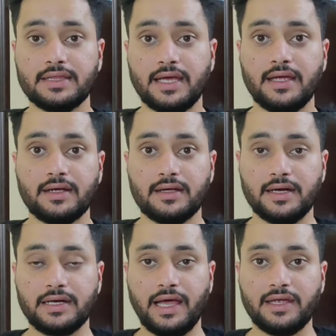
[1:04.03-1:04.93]
think
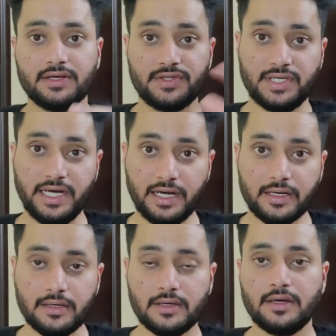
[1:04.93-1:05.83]
it like a
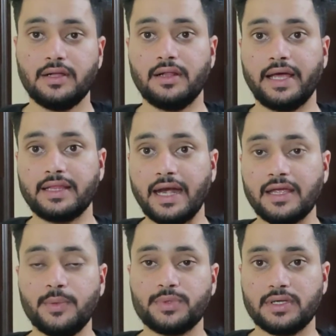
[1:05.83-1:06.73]
shield, like that
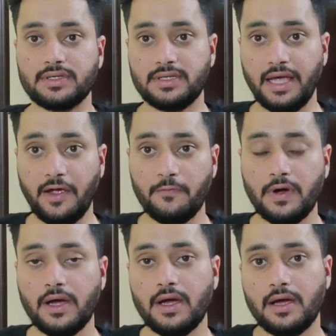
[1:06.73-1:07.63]
keeps us
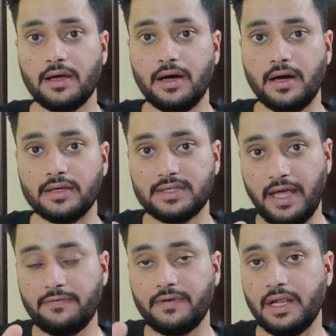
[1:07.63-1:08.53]

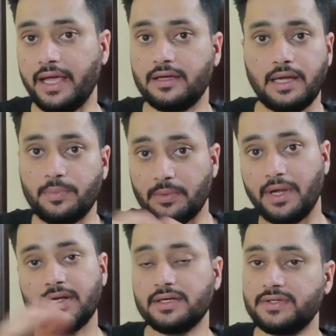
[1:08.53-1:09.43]
safe, like Captain
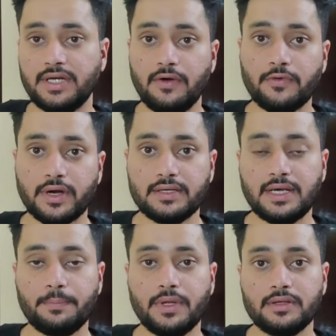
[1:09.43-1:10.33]
America's shield, for
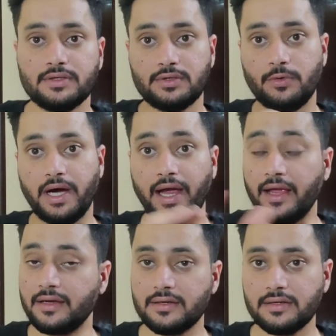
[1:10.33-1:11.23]
example. So
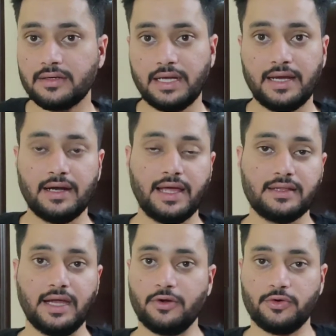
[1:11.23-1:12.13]
I take it
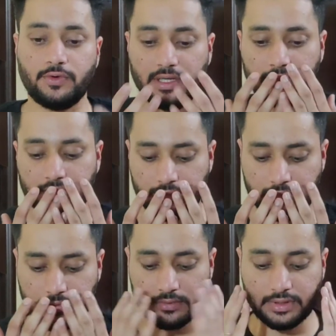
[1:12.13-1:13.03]
like that. Or you can
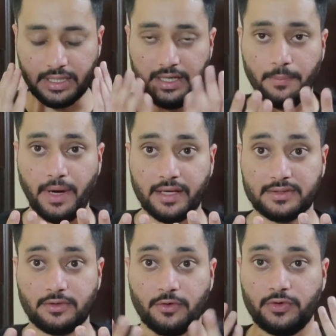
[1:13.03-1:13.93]
see a
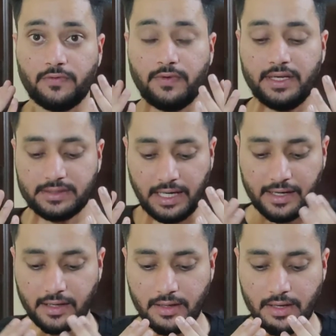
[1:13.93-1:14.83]
mask on your face,
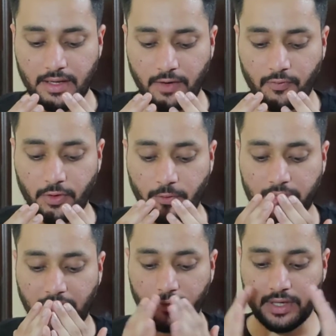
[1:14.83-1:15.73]
and if you
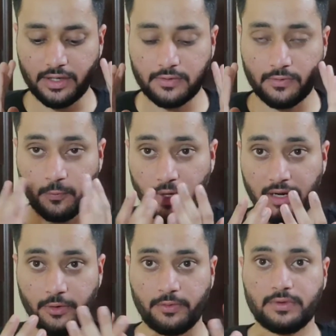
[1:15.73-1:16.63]
look down, it will
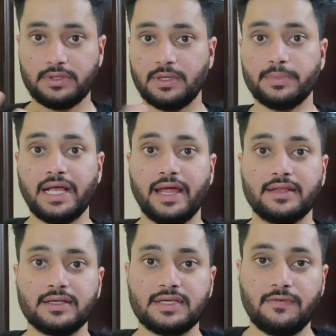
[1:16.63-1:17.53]
look something
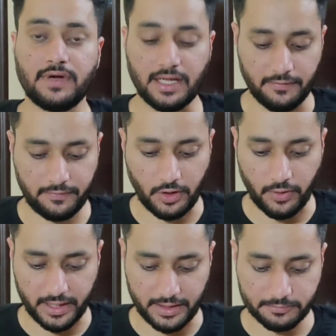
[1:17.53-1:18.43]
like the safety glyph.
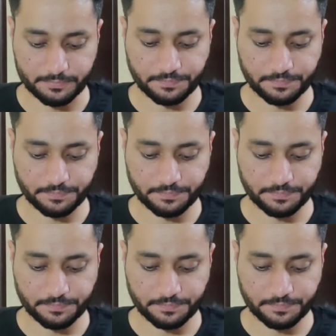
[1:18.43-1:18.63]
Alrighty.